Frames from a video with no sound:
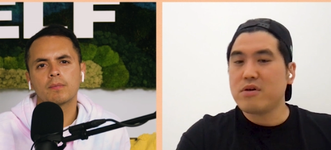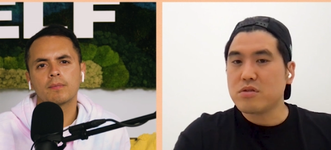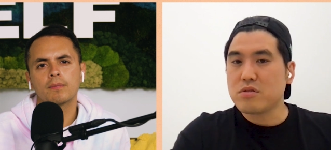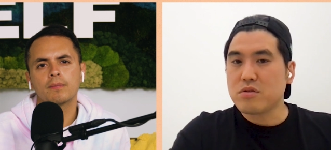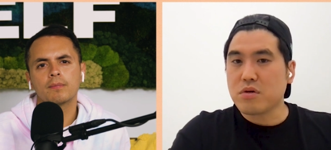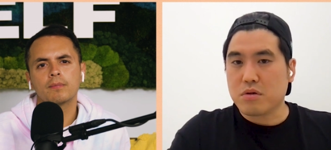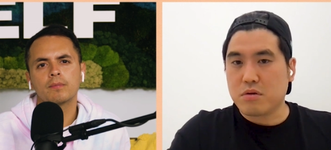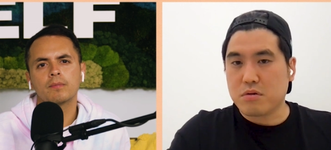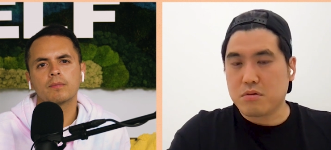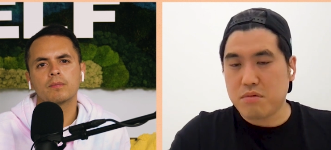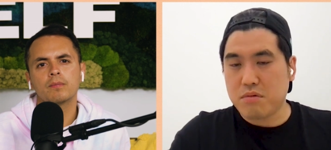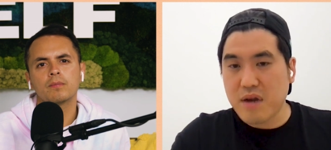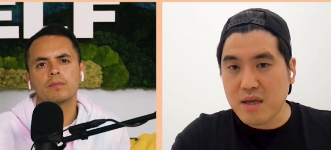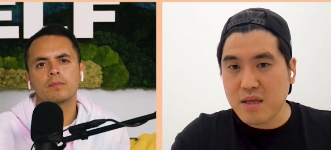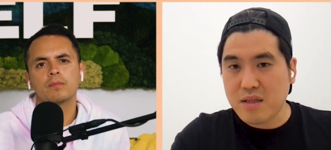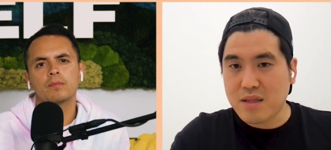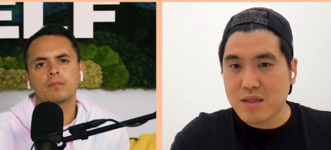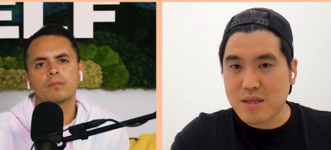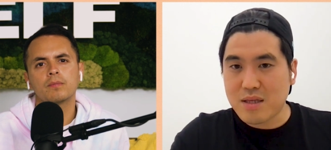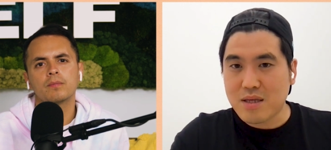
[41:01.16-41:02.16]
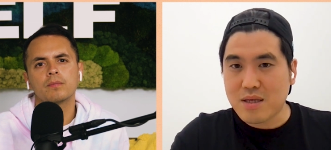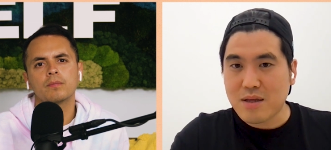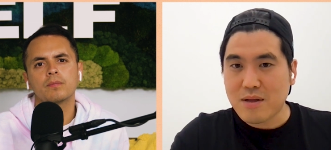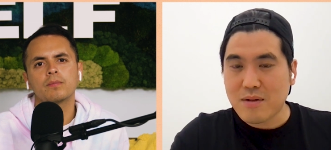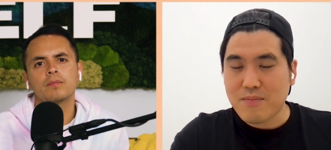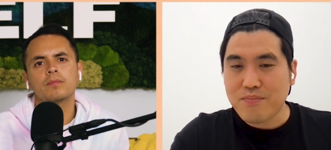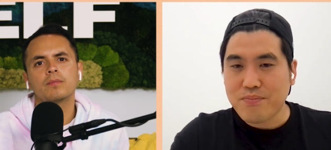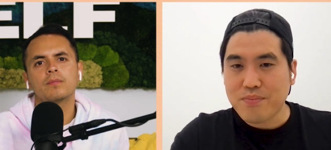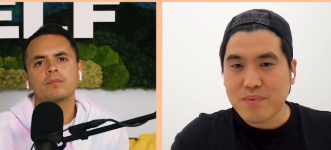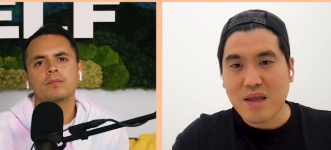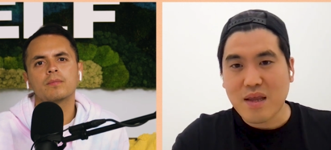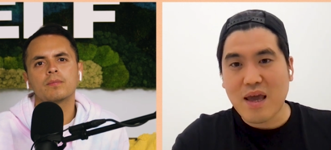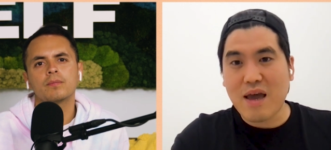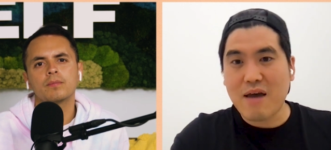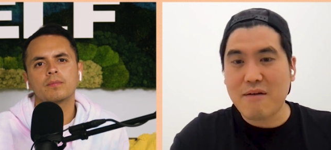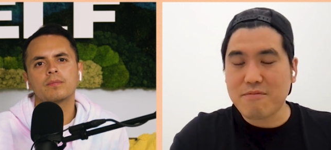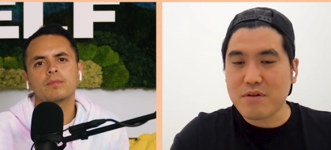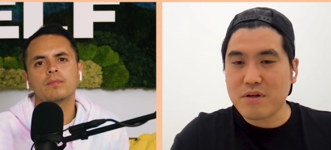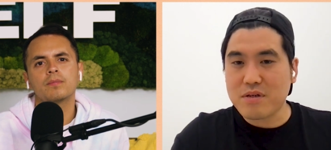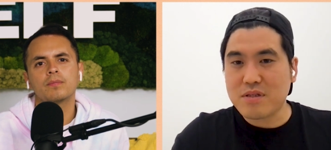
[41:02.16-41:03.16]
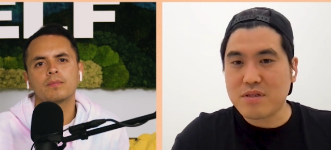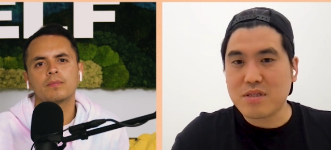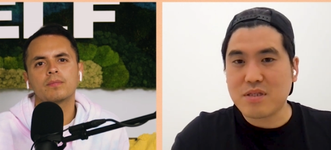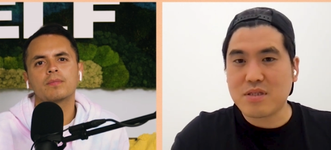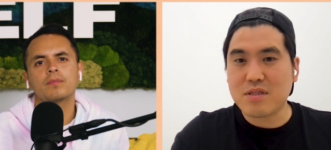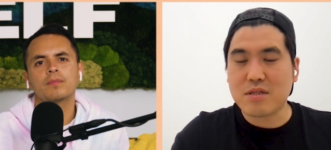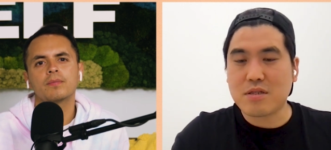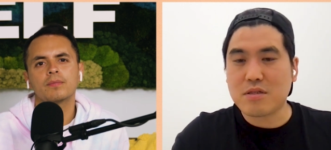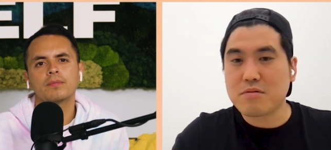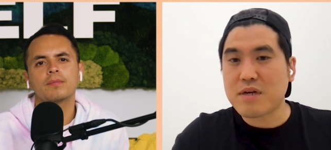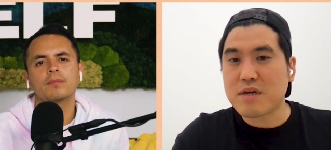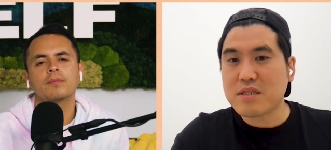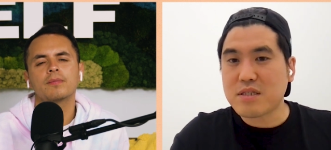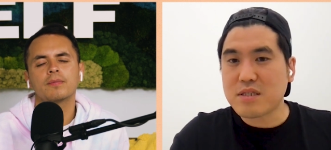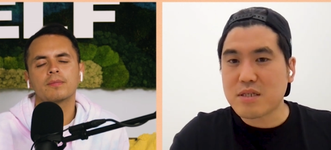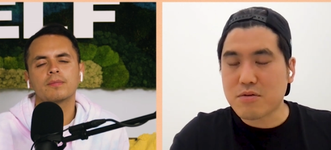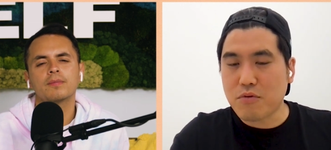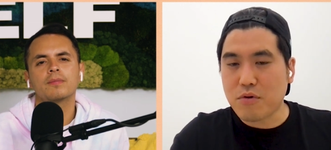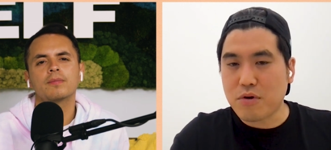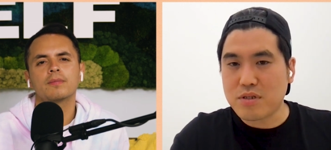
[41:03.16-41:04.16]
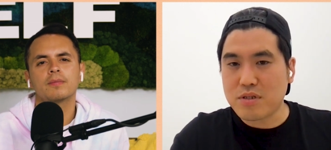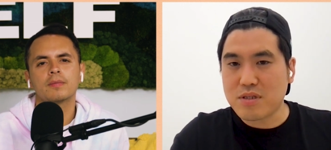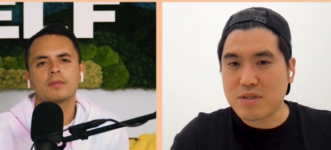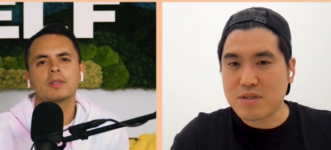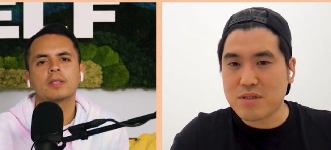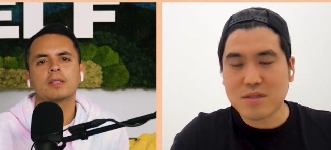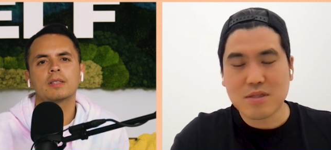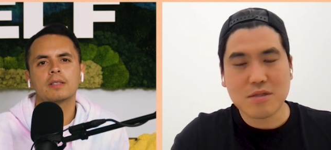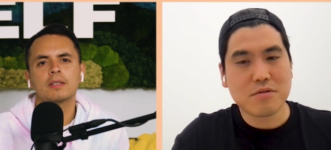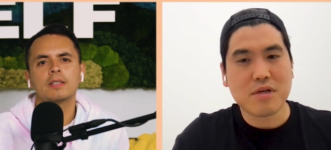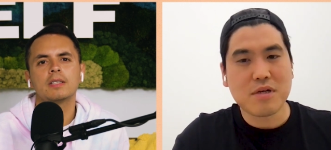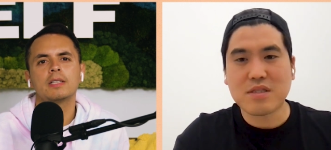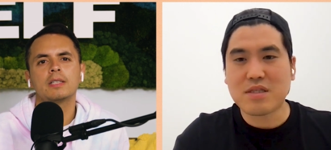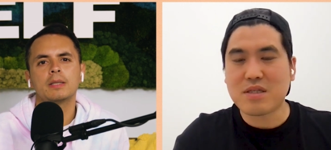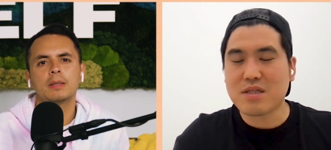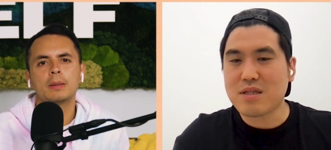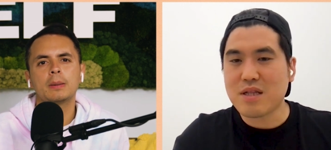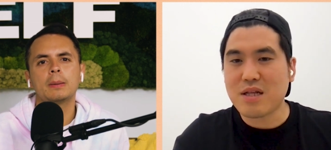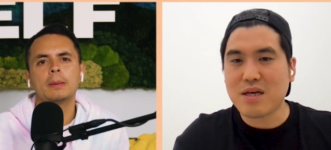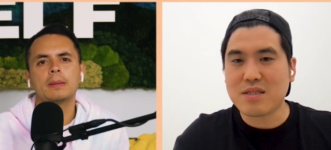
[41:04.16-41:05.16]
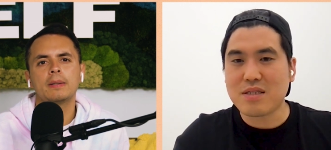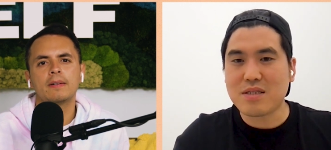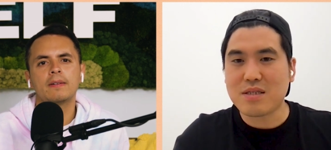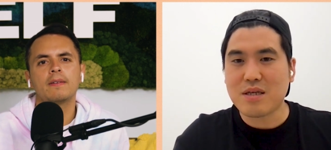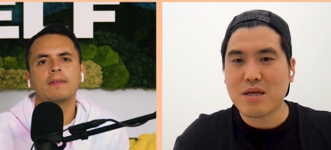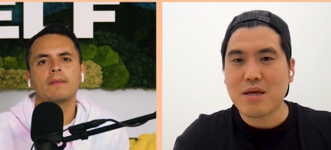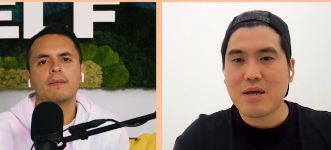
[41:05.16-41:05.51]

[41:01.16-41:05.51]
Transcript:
Speaker 1: so great after this uh, stretching course, stretching class